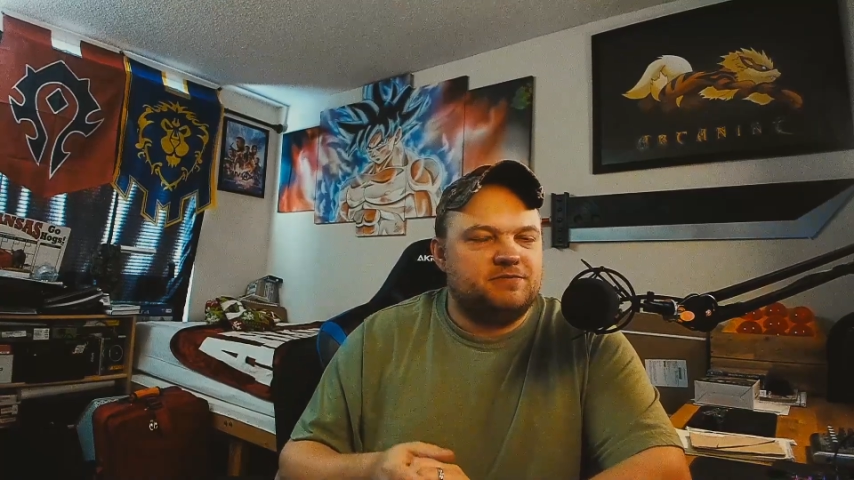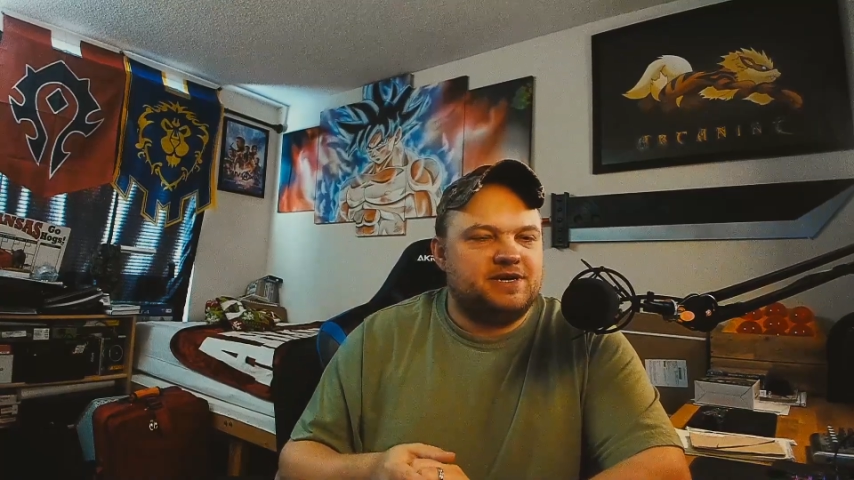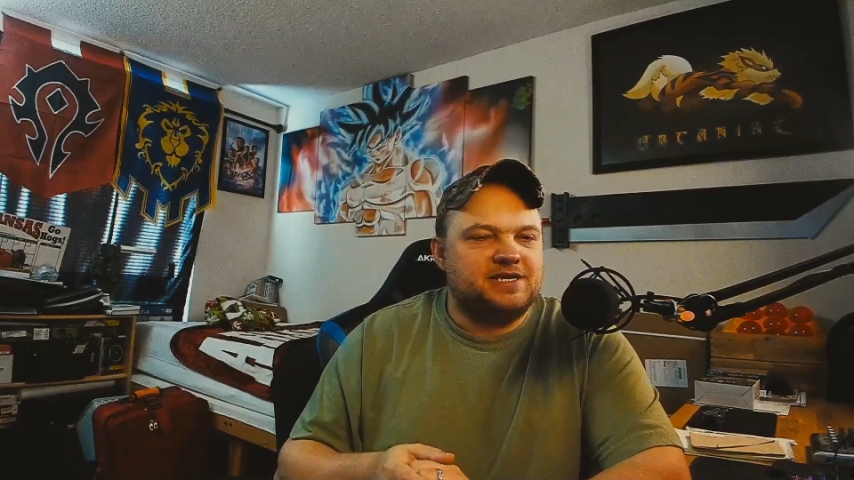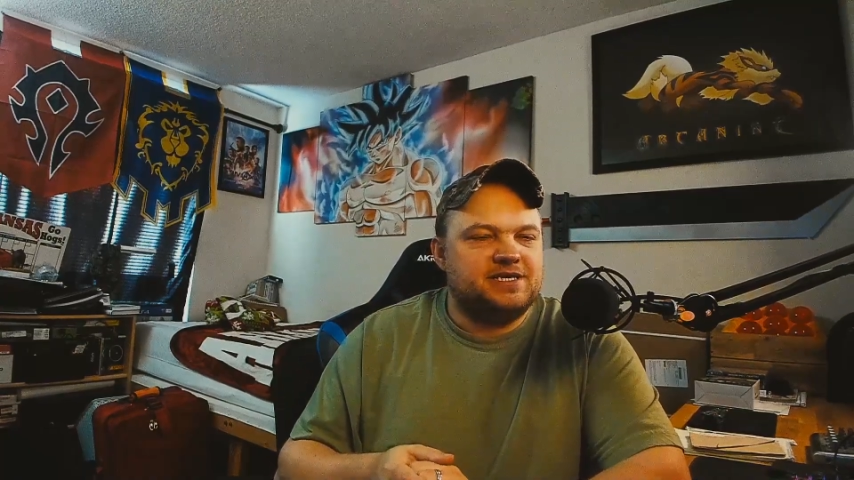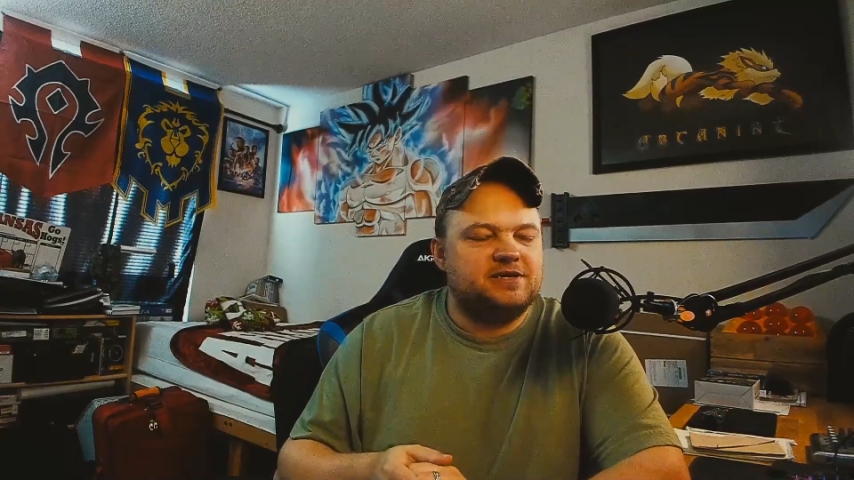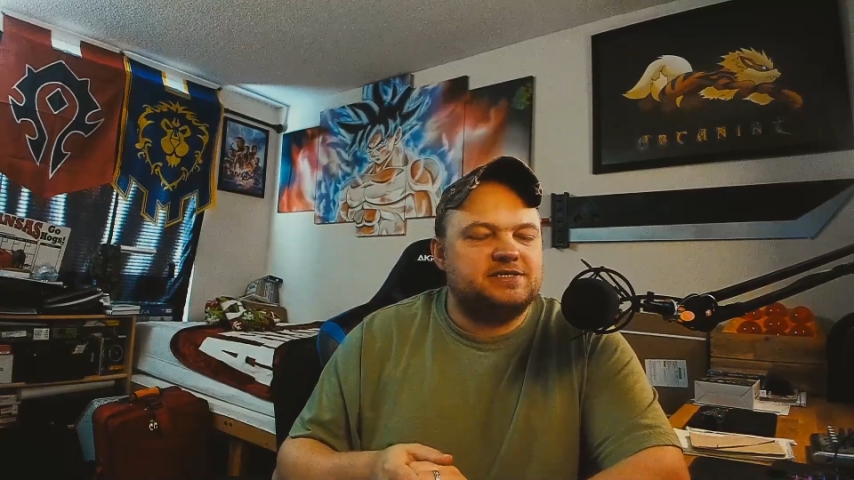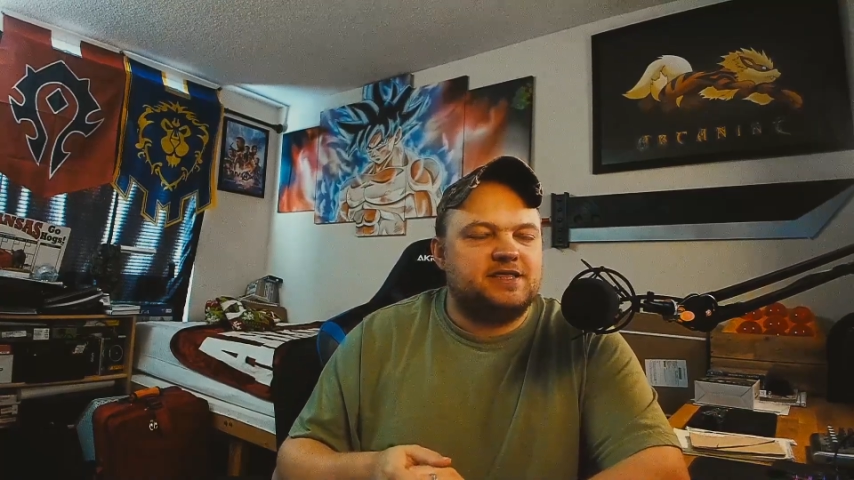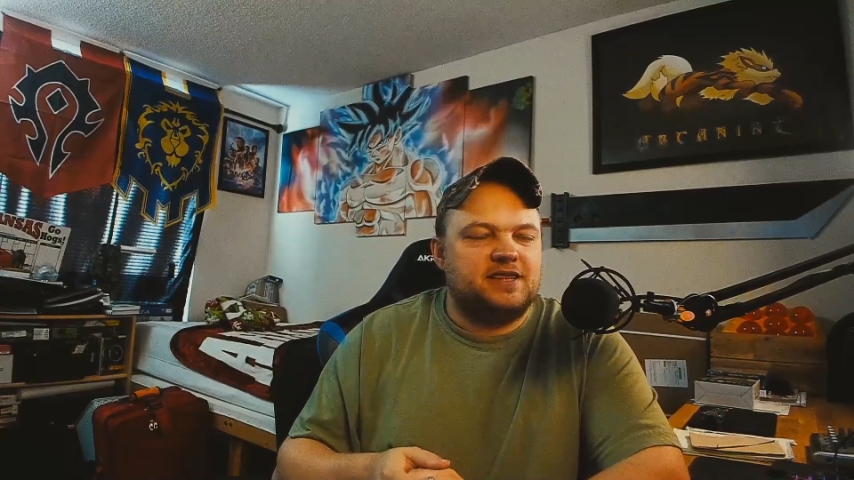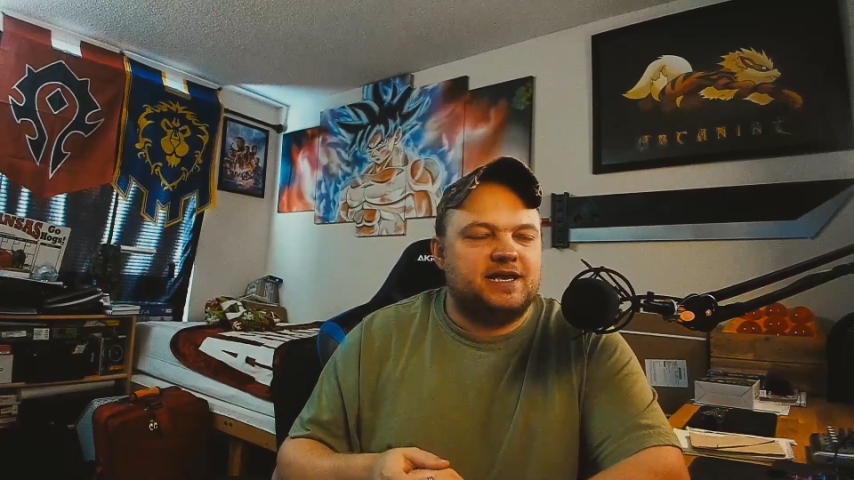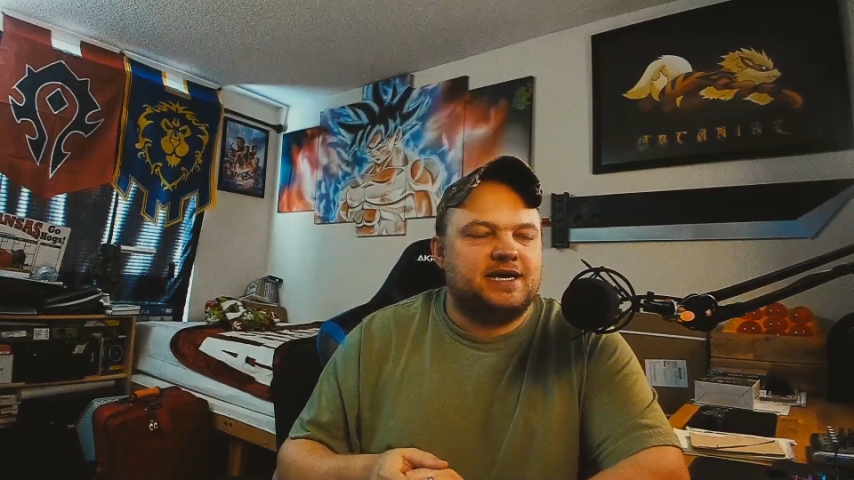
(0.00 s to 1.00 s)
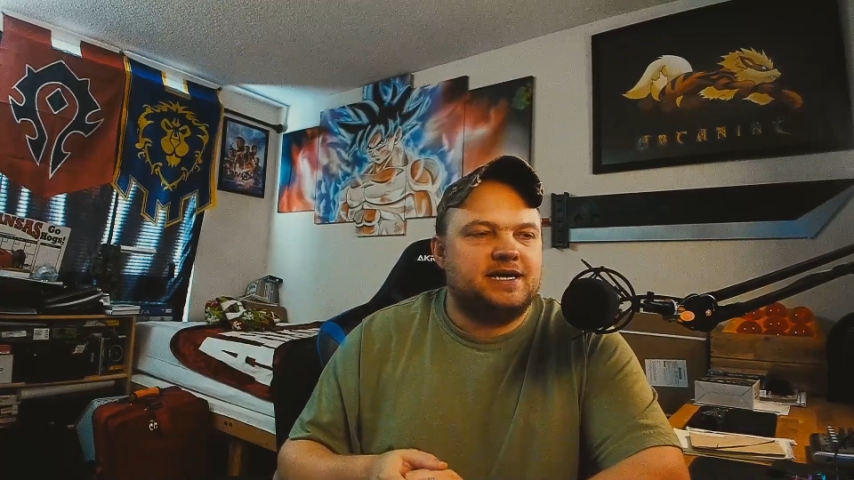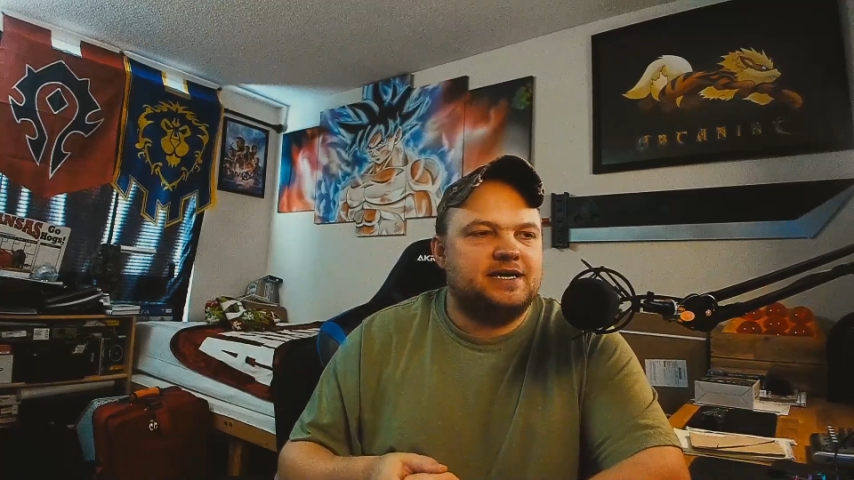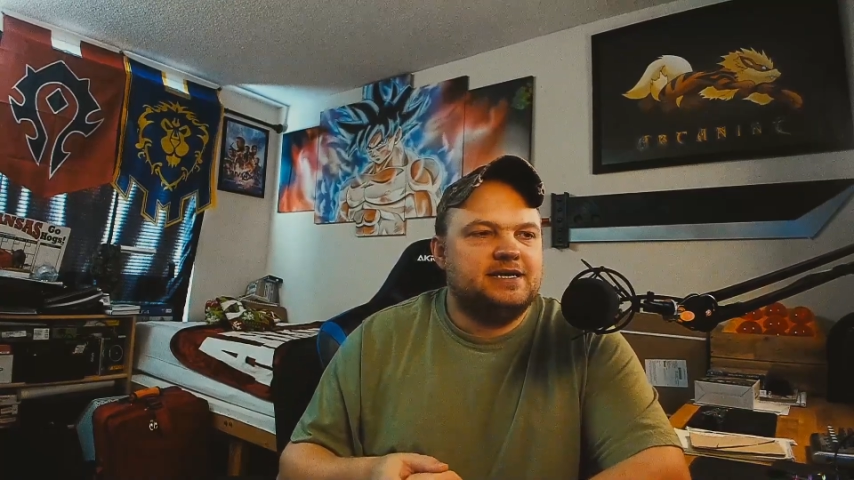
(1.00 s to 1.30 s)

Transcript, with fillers: because here's the thing.